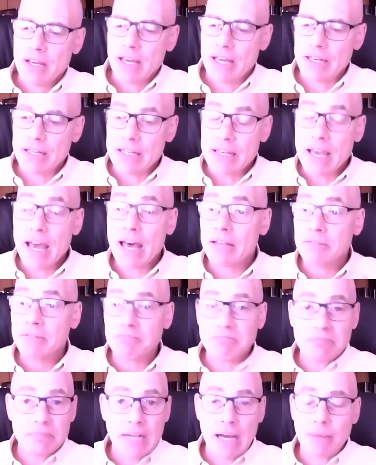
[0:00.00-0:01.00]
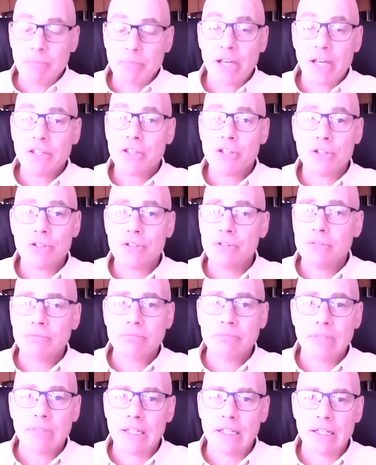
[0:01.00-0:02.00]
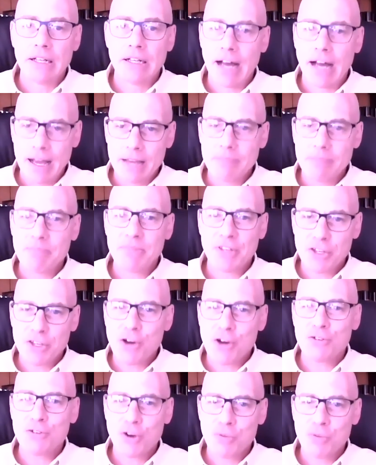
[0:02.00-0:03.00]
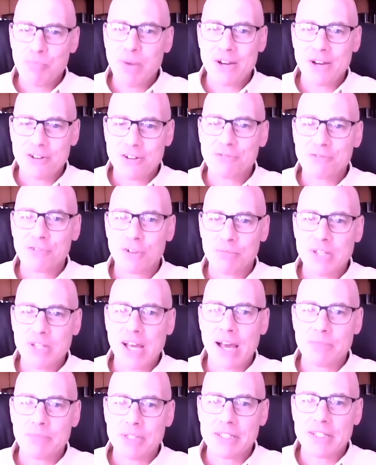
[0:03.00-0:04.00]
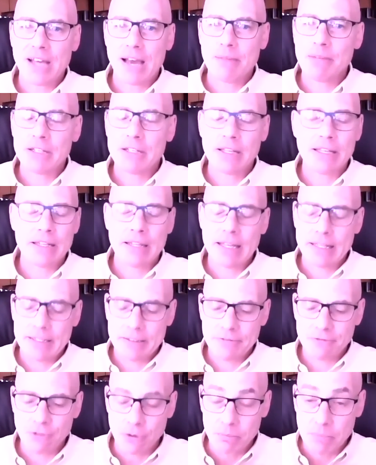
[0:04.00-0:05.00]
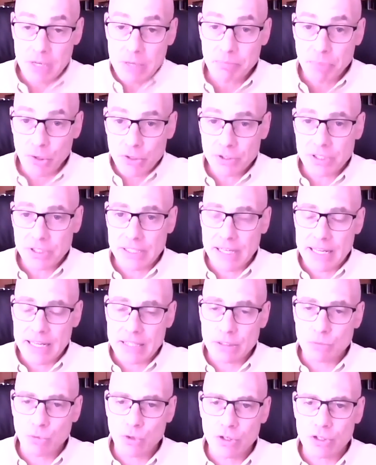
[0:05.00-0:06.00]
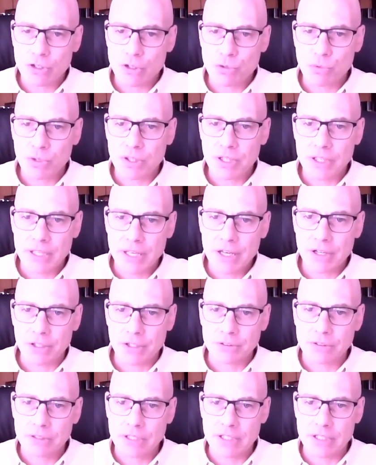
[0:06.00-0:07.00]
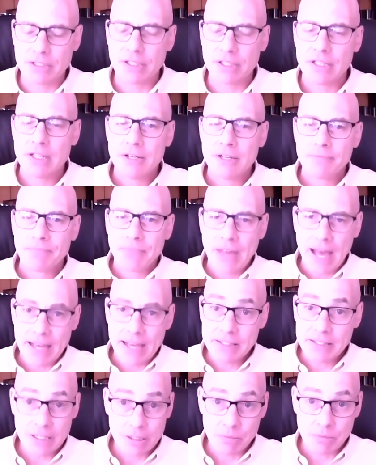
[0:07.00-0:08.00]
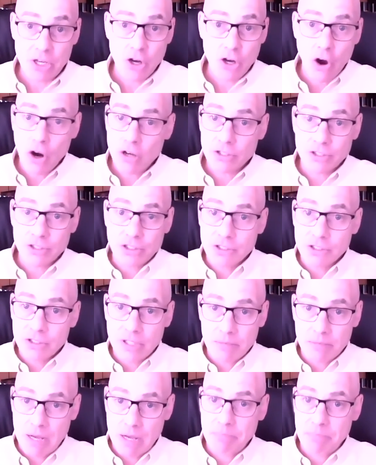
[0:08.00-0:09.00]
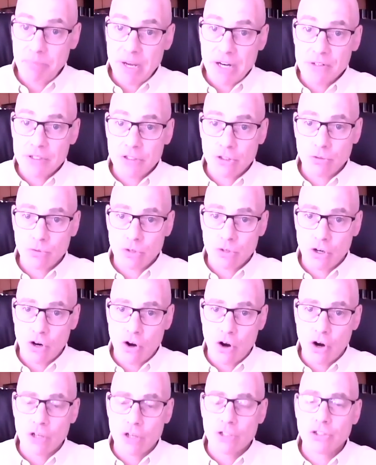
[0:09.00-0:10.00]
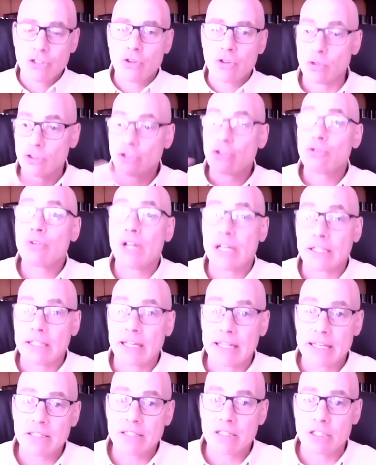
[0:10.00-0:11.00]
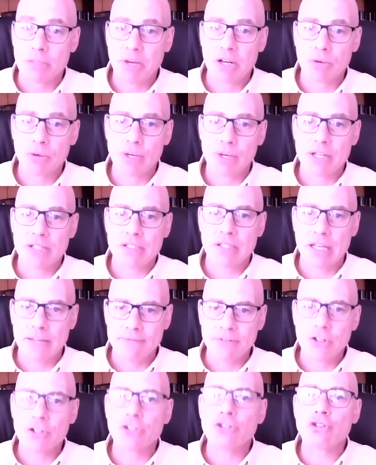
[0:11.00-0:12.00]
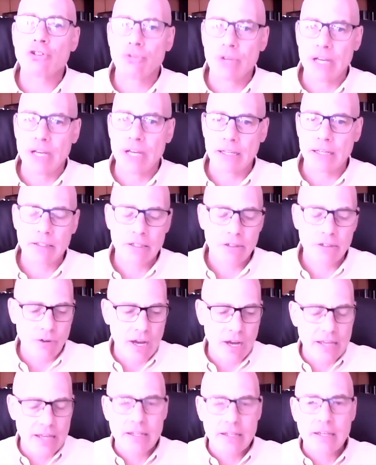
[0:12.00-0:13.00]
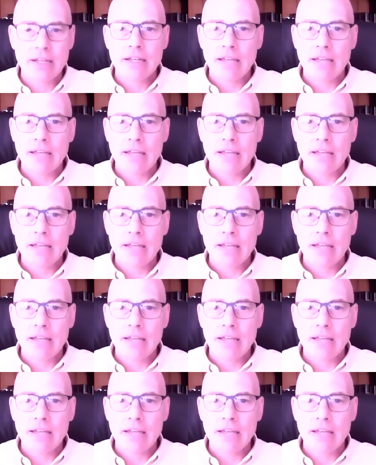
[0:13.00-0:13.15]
And yet, I'm like you. I'm the yo-yo parent from time to time. And for me personally, it has more to do with guilt, because I tend to be harsh, just like my parents were harsh, or strict, I guess is a better way to say it, very strict, right?